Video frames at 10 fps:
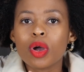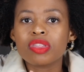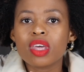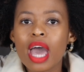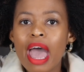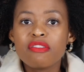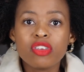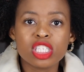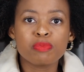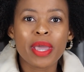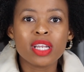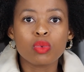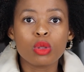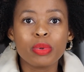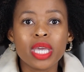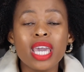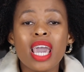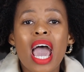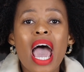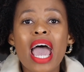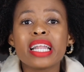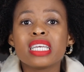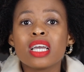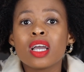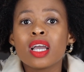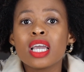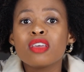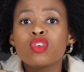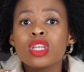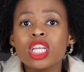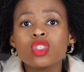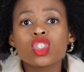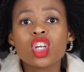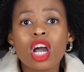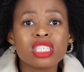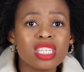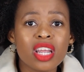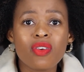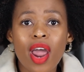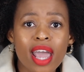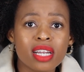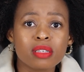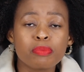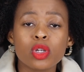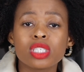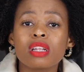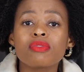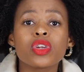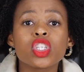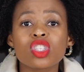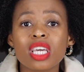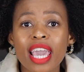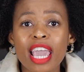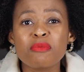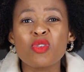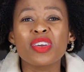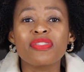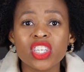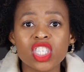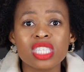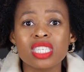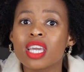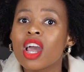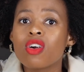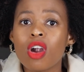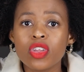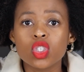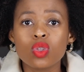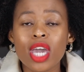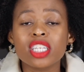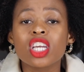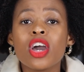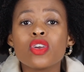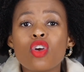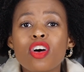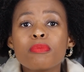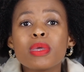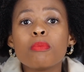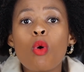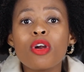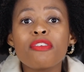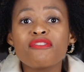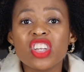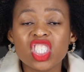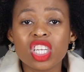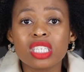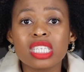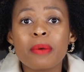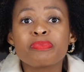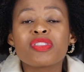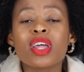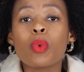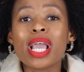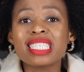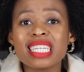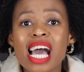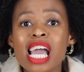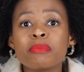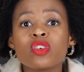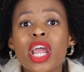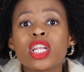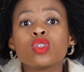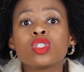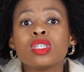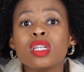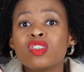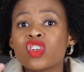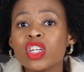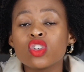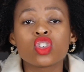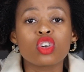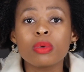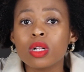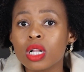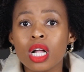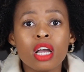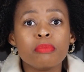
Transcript: what the average spend will be, and if you need to charge 10 Rand per delivery to the game for efficiency, rather do that. You'd rather be more efficient than waste time trying to dribble